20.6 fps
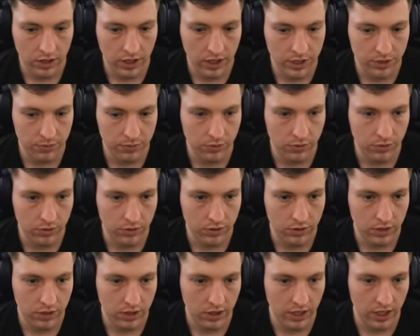Nice ball.
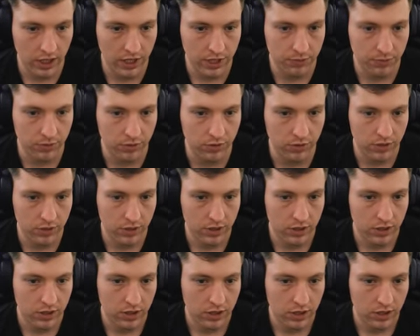Nice ball.
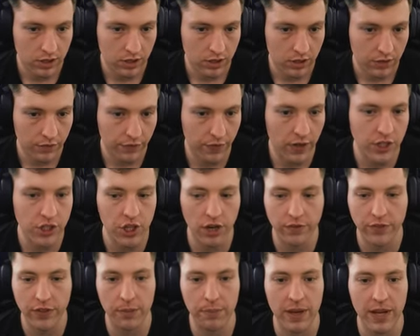Fresh off